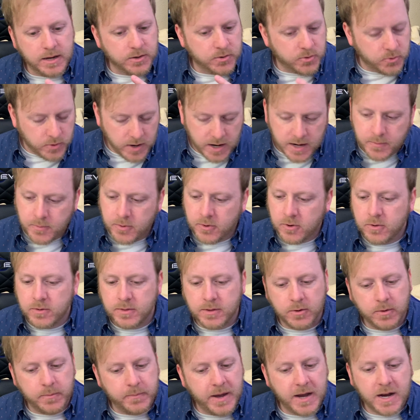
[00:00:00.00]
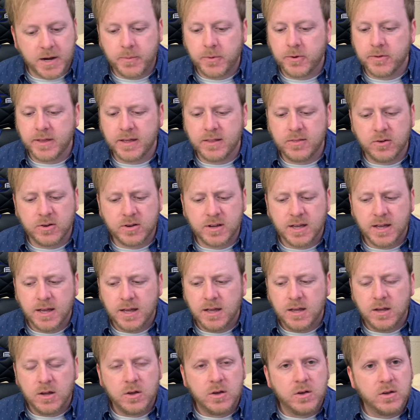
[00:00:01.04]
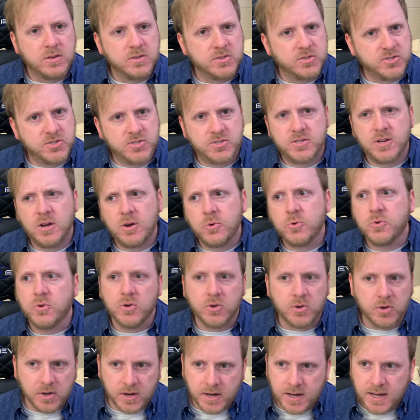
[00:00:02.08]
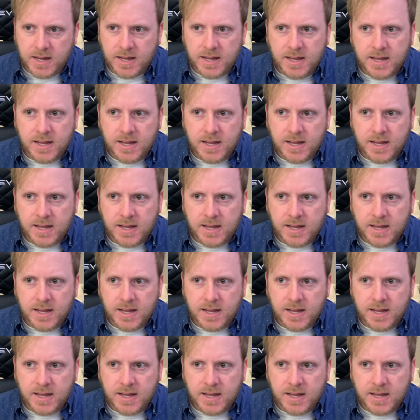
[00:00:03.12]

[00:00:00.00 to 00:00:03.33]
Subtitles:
incredible. They're impeccable. They look so good.